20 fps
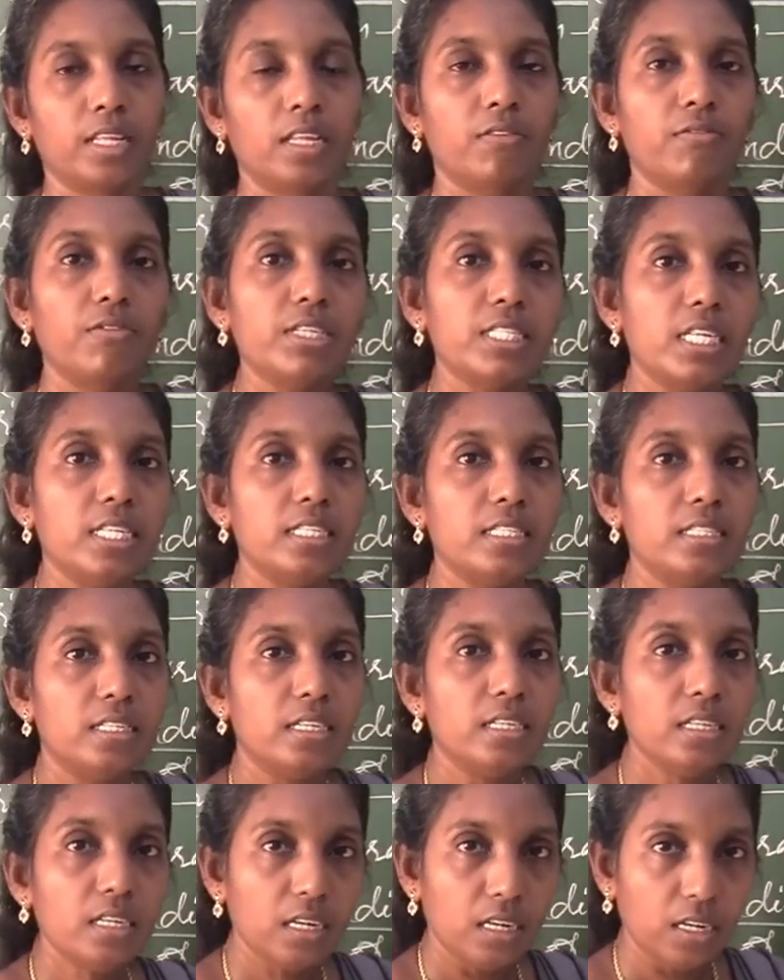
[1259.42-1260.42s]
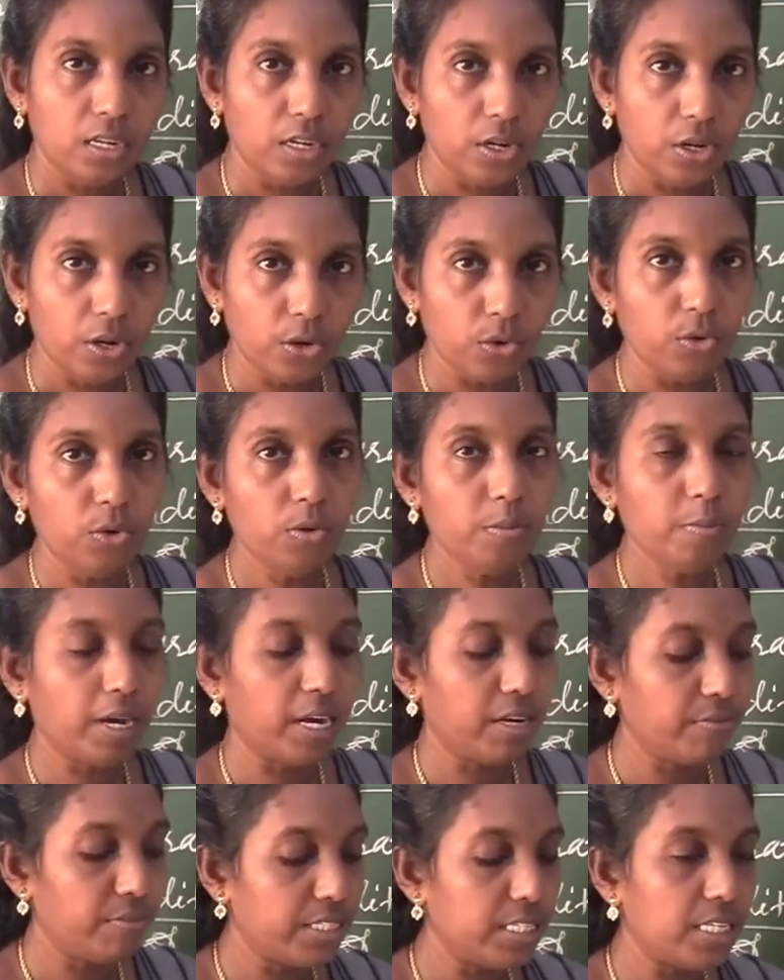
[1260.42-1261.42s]
Within the room
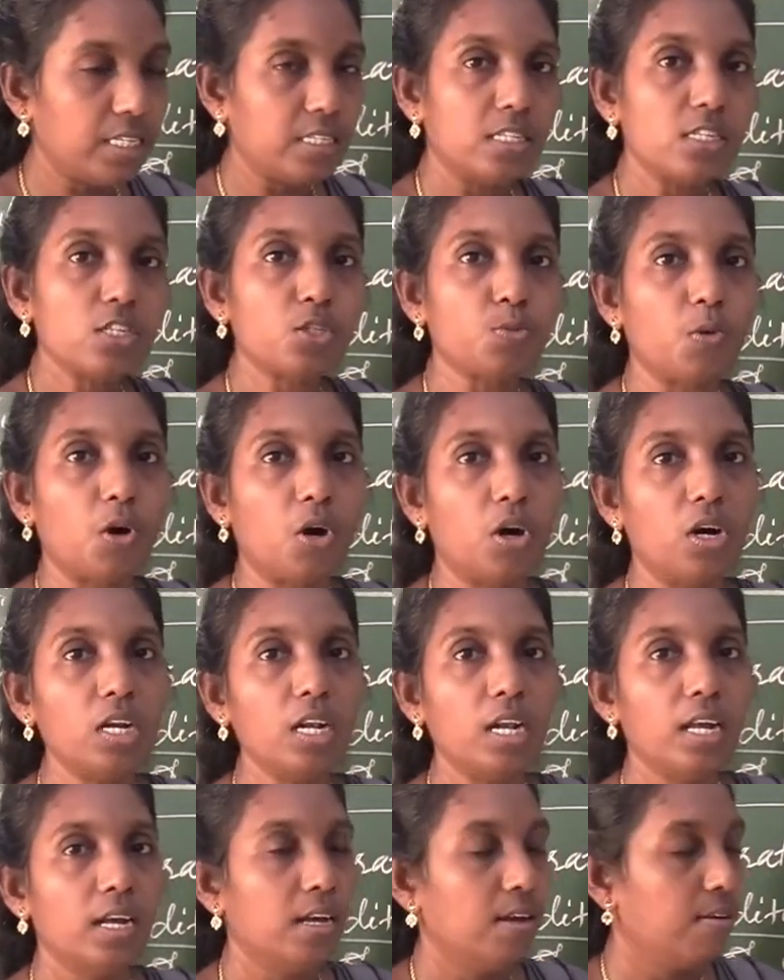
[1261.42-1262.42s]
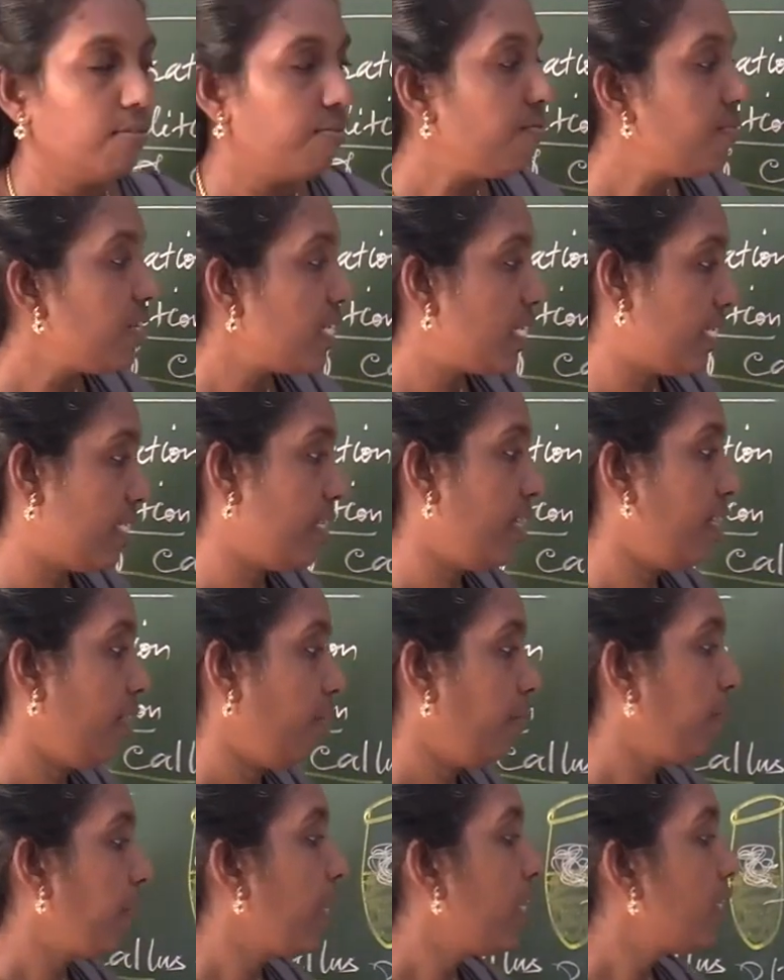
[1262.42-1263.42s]
and within the small vessel.
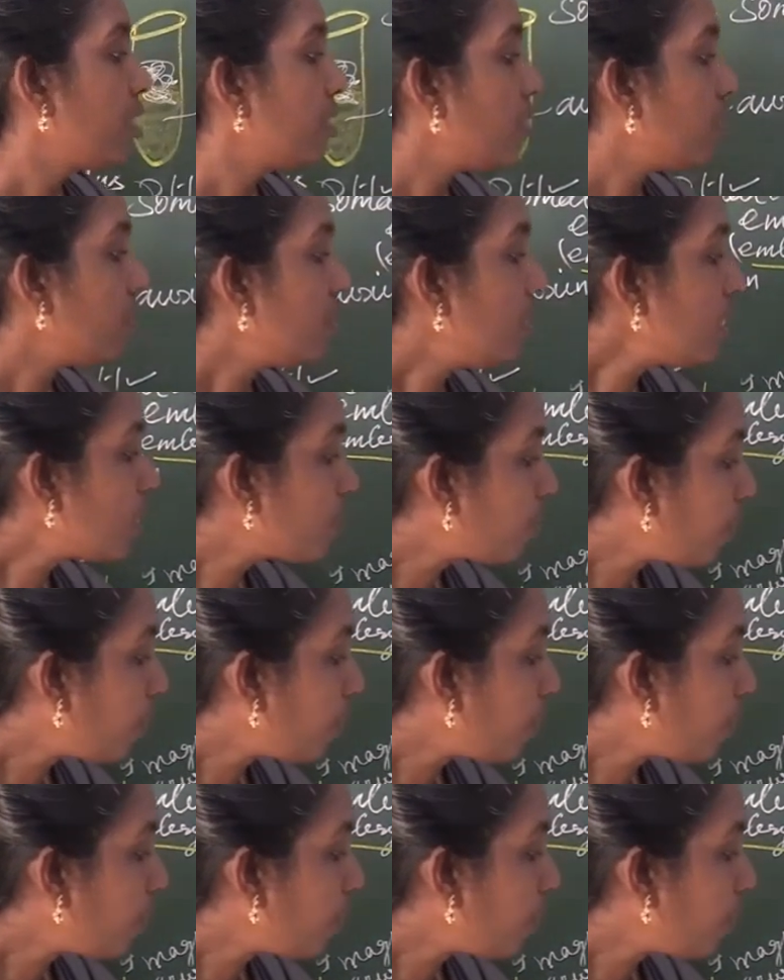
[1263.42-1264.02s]
So this